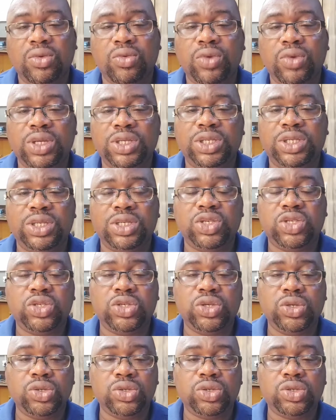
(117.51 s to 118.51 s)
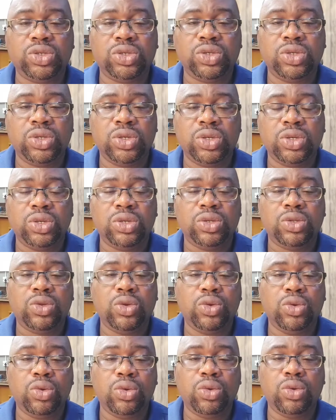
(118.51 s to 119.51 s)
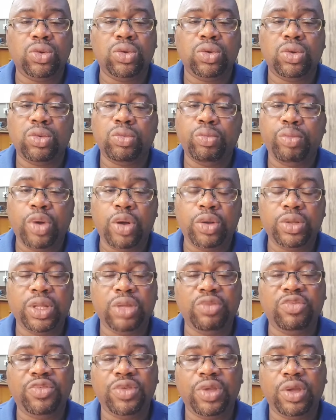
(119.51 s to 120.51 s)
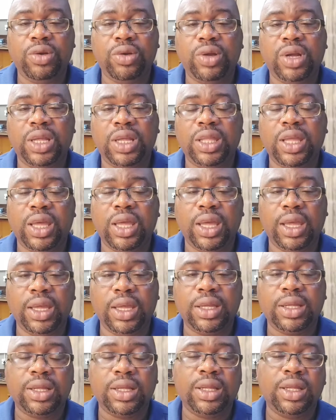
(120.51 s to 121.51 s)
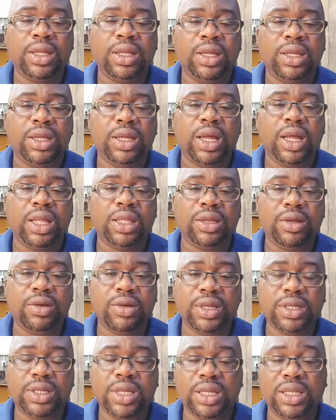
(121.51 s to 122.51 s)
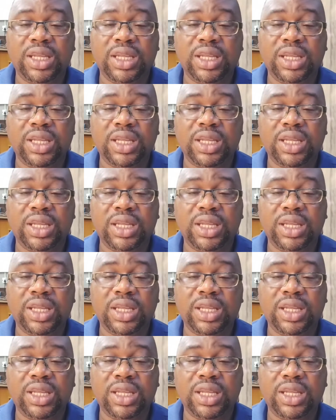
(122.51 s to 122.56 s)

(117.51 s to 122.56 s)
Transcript: which is used to burn the fuel and air and create